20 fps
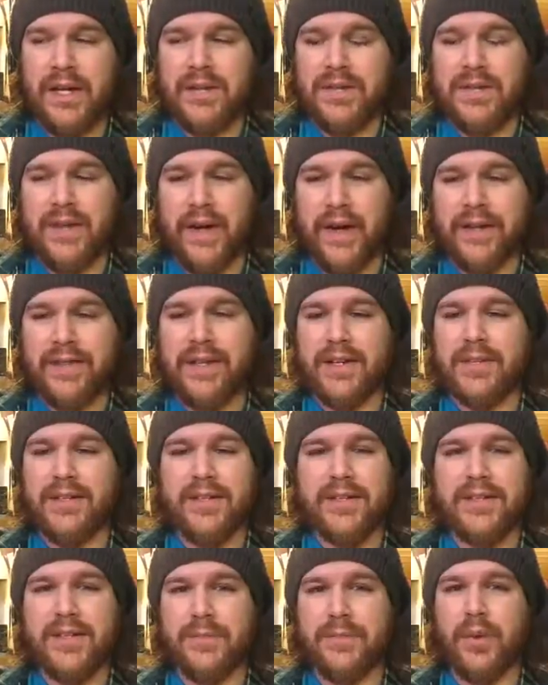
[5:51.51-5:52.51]
So I think
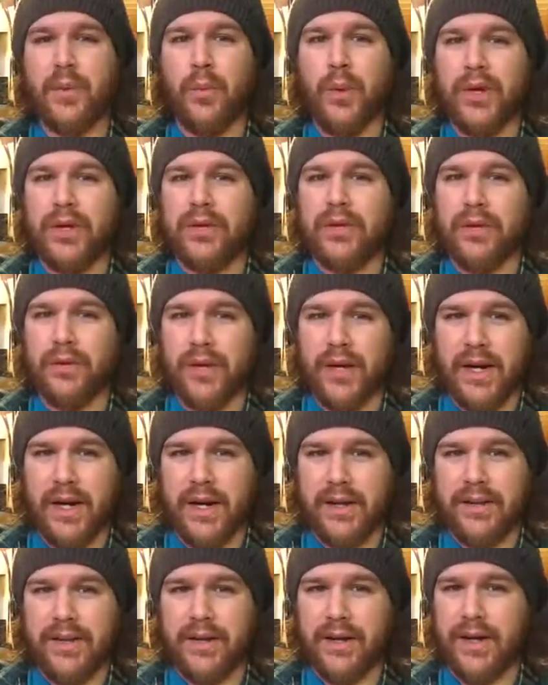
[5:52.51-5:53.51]
there's something weird going
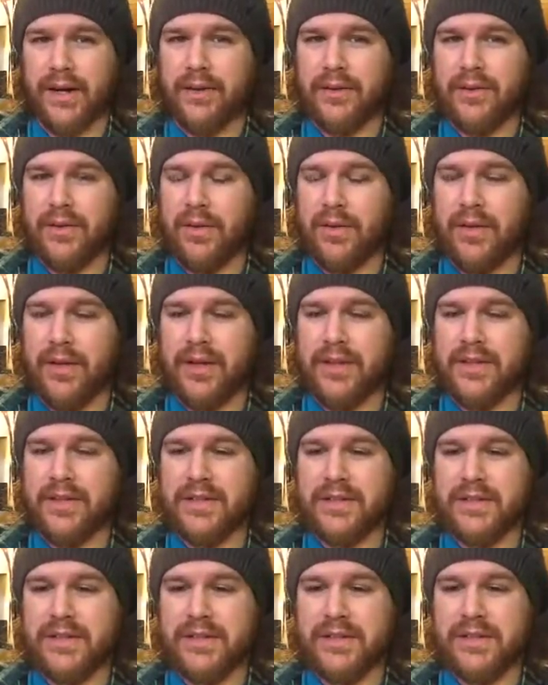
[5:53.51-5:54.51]
on there. I don't think
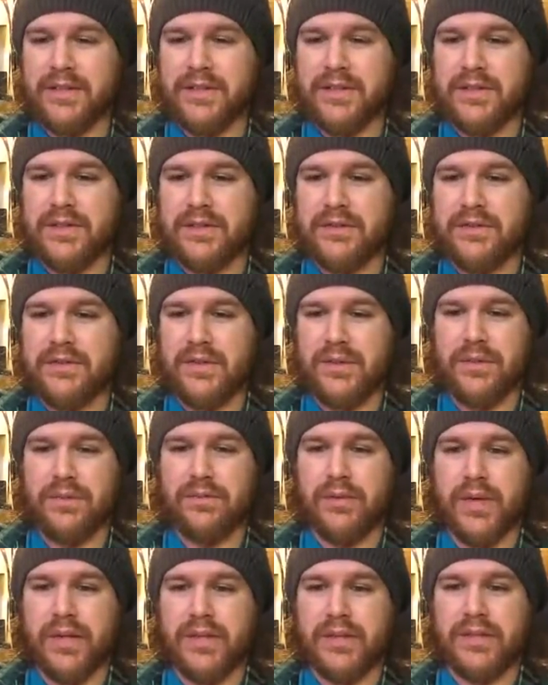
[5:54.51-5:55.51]
this is full
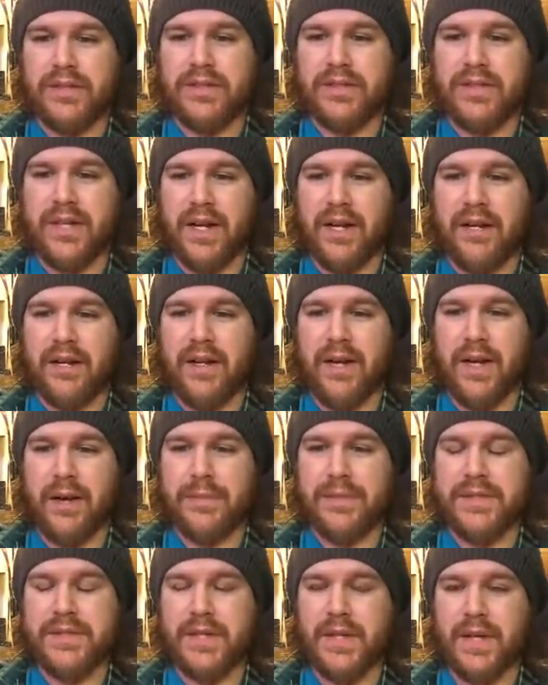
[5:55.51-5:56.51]
regular
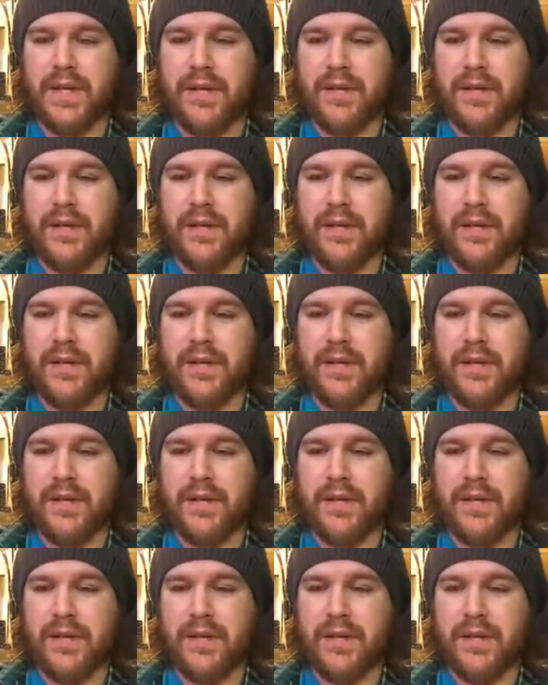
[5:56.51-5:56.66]
Cyclops.